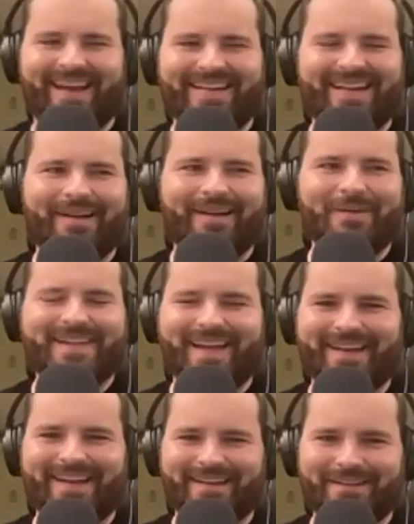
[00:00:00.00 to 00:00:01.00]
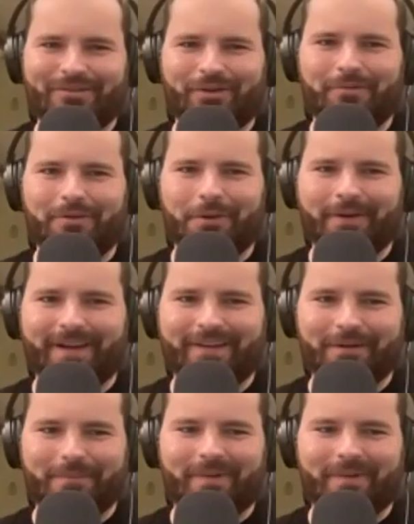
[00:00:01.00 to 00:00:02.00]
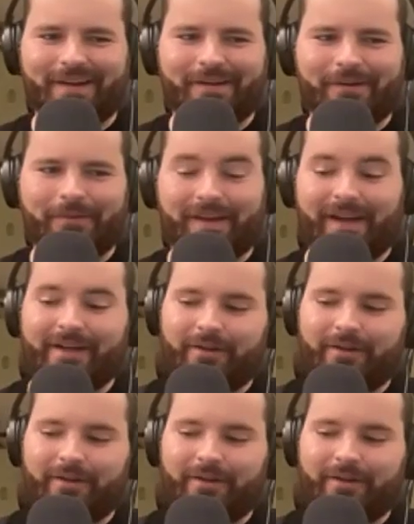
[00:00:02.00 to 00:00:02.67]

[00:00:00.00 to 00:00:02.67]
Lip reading: I wish I had a straightforward answer, but I don't. And I should